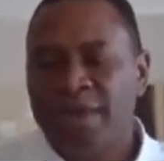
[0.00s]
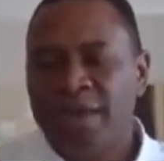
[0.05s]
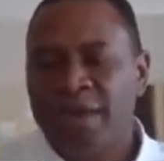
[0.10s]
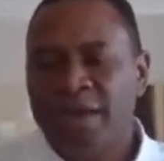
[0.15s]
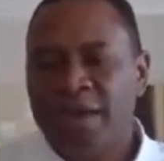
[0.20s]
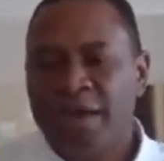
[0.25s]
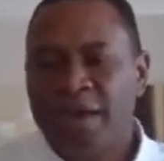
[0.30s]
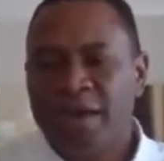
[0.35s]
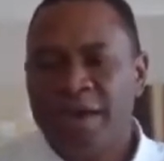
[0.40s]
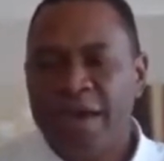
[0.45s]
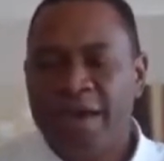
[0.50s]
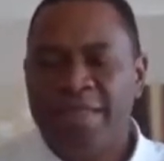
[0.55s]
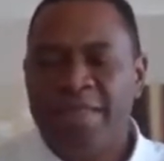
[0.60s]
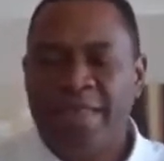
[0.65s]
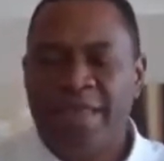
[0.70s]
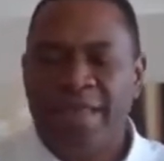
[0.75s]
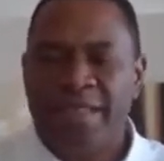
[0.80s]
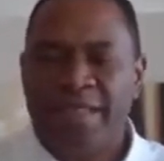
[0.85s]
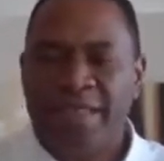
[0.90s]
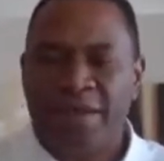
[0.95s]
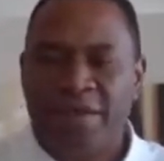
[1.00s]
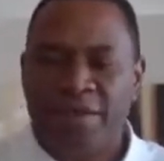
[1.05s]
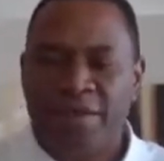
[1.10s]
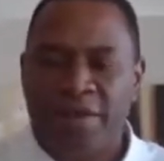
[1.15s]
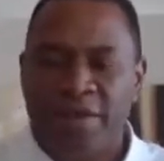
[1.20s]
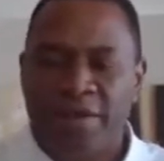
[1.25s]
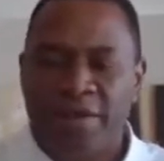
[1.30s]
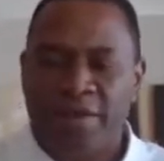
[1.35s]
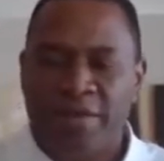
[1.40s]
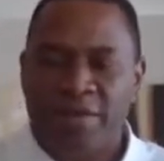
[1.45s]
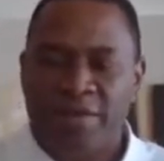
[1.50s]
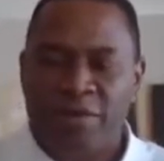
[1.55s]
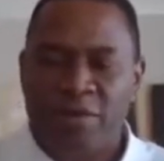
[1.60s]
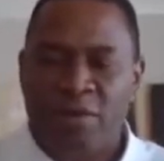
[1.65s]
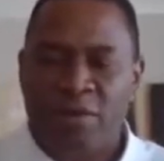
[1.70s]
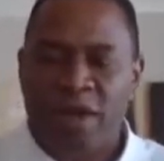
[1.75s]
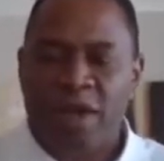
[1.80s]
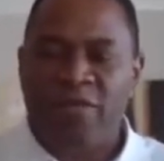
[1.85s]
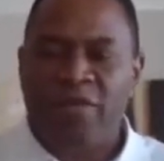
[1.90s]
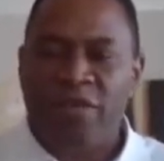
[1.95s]
I think there are
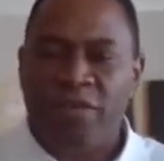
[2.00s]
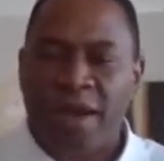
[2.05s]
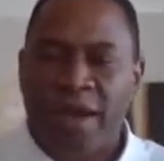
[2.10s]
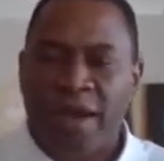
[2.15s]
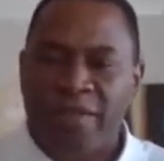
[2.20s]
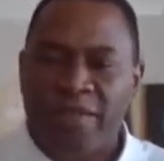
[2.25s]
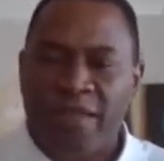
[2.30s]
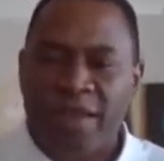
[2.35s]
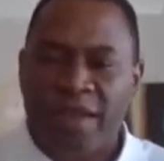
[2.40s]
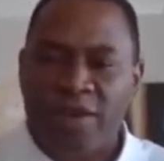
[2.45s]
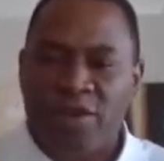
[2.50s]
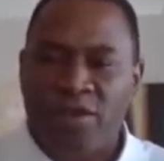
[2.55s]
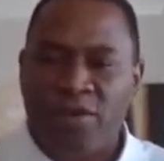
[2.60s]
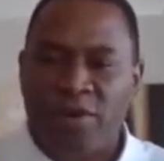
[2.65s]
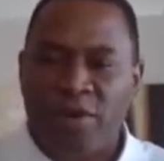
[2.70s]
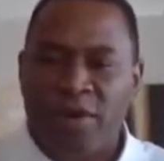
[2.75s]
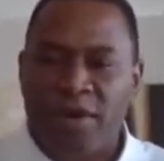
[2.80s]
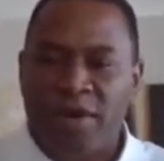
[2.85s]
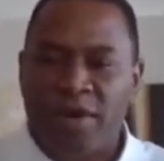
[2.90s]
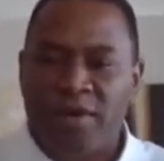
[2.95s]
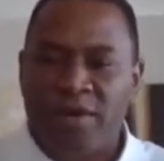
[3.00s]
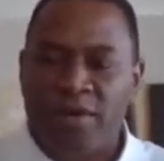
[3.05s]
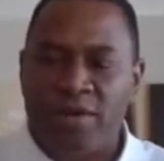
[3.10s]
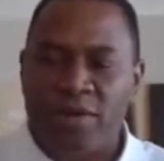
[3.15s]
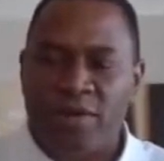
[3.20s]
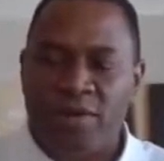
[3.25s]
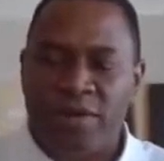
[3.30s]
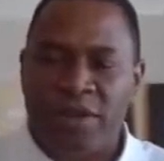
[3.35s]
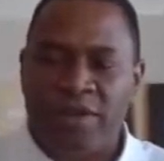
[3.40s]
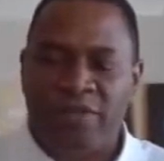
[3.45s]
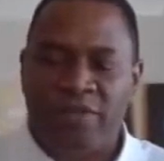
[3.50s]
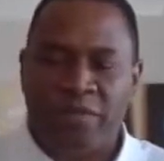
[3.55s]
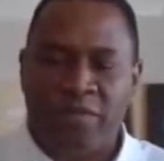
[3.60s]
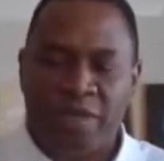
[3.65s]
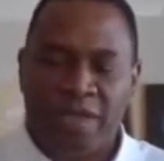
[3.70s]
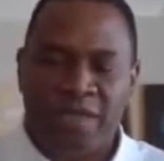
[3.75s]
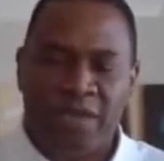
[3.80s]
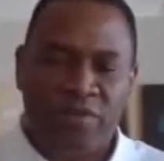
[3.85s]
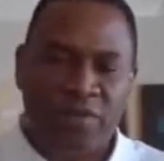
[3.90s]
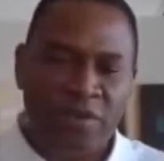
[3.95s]
quite a few out there who are already
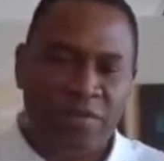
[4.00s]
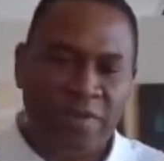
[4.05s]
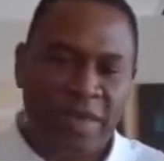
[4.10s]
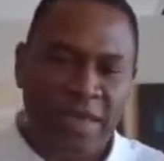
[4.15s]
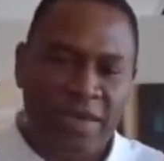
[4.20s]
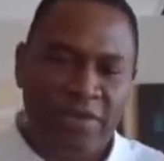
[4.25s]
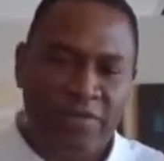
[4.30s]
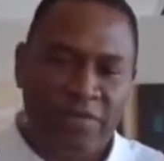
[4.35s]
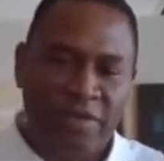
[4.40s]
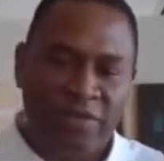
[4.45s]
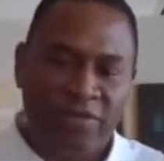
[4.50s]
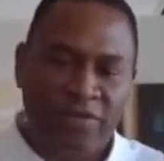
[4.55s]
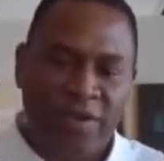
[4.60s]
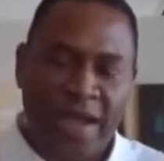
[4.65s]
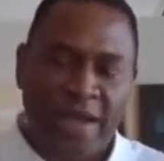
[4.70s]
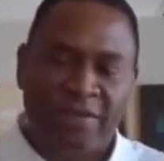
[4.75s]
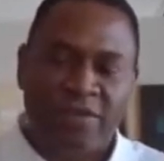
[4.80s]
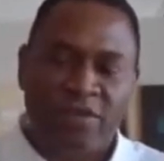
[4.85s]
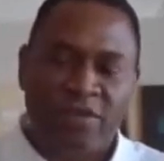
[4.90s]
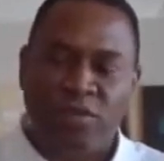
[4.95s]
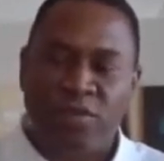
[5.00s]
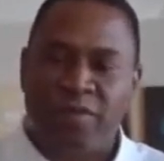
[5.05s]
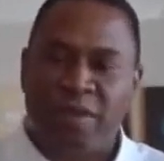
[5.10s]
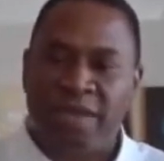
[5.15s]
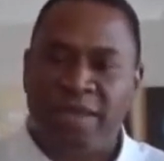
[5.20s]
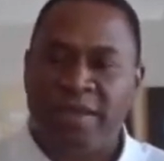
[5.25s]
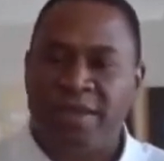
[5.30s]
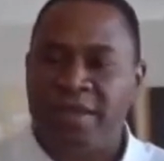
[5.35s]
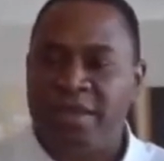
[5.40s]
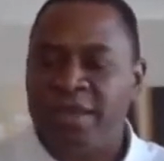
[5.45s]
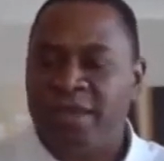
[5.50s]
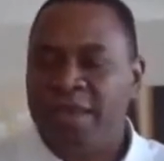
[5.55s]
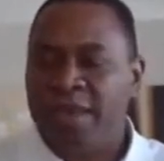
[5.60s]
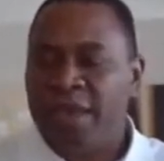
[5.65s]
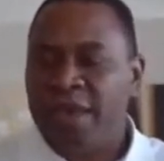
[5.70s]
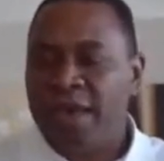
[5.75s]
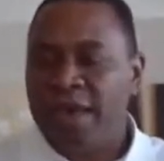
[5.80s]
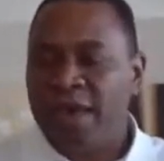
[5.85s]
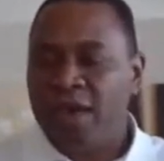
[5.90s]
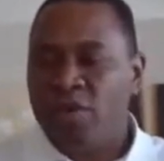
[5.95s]
familiar with me or have interacted with me
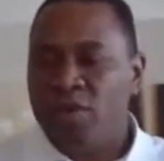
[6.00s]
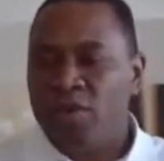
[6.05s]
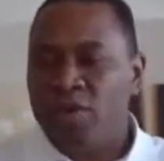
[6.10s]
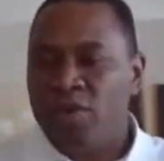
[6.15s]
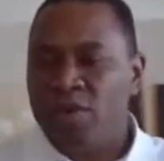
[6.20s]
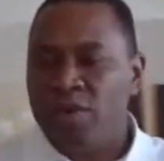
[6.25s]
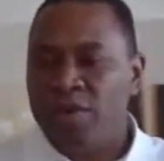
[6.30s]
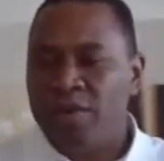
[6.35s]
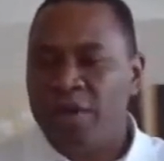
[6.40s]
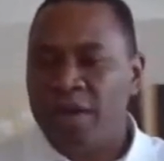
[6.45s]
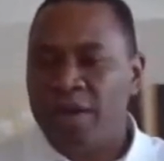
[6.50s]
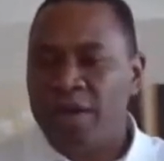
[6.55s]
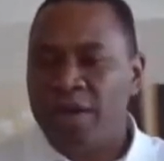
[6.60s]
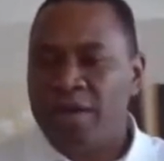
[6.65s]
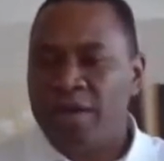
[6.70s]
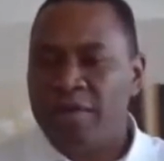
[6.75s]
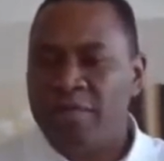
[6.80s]
or